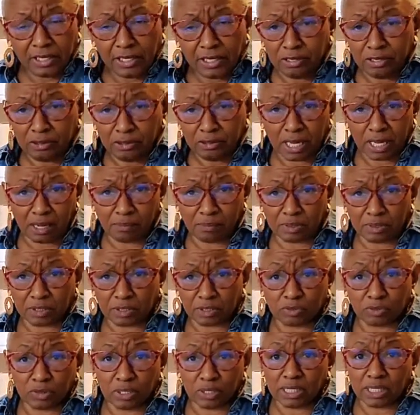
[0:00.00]

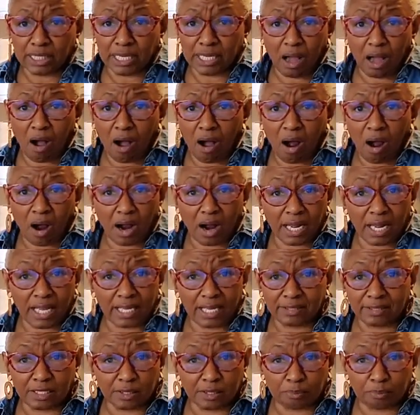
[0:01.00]
cucumbers really are
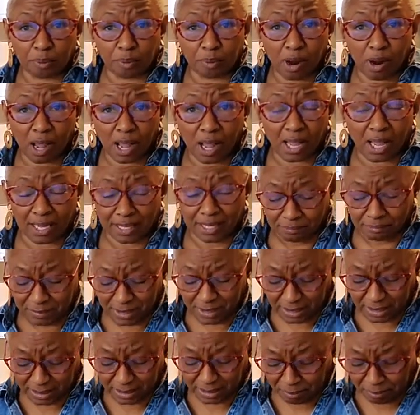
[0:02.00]
at their prime
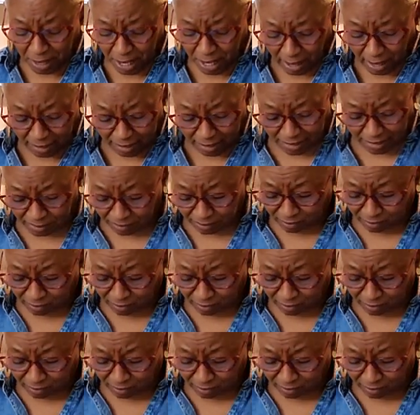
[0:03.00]
this month.